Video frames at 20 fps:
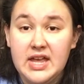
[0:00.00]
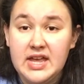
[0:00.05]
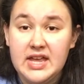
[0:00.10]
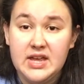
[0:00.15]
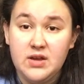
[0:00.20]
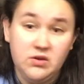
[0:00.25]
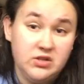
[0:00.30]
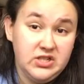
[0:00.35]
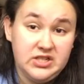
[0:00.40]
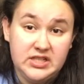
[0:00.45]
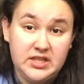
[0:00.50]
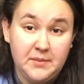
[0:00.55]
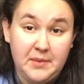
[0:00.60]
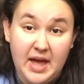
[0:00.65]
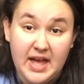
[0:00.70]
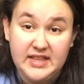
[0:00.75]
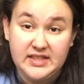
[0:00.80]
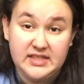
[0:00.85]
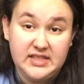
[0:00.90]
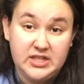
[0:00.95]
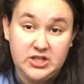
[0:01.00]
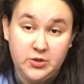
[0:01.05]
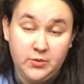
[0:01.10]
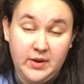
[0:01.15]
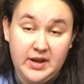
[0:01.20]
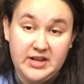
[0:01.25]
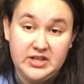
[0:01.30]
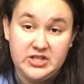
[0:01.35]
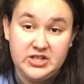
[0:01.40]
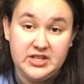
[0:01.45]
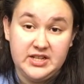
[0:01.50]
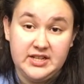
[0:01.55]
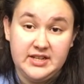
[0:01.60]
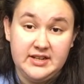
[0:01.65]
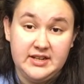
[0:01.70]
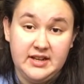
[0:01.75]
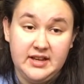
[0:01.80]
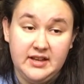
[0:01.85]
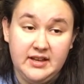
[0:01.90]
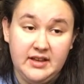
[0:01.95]
It was just a bad
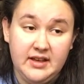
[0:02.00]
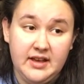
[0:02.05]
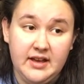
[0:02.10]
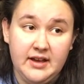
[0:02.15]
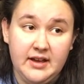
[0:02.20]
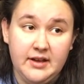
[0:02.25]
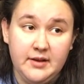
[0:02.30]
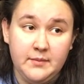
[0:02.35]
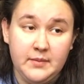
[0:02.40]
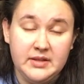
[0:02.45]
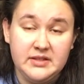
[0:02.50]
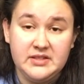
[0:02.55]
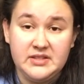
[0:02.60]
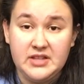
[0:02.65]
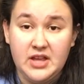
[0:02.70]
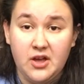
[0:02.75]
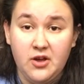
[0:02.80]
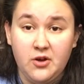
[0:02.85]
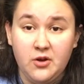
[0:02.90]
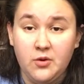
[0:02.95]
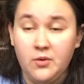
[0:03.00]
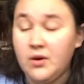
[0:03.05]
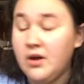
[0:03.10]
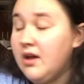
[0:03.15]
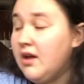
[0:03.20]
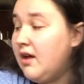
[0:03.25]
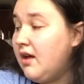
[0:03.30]
situation, um, and so